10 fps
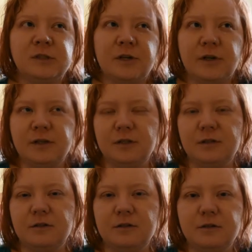
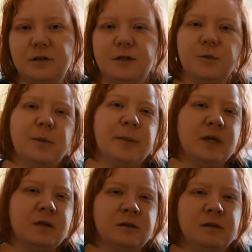targeted at
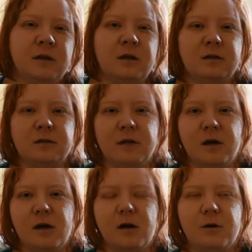women and
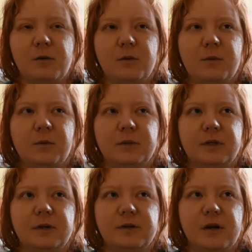how
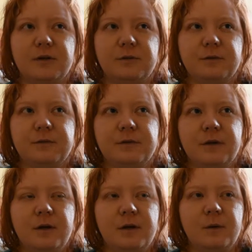they're kind of
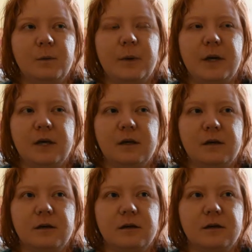vague
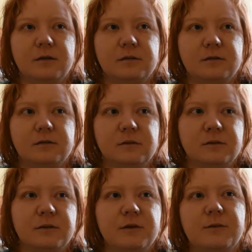
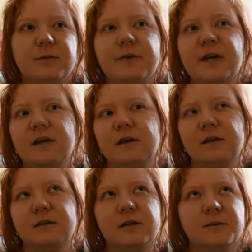
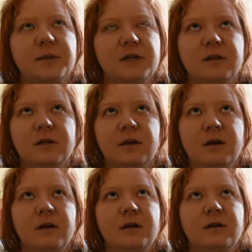and can be
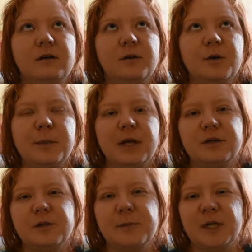
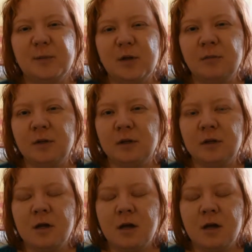applied to many people.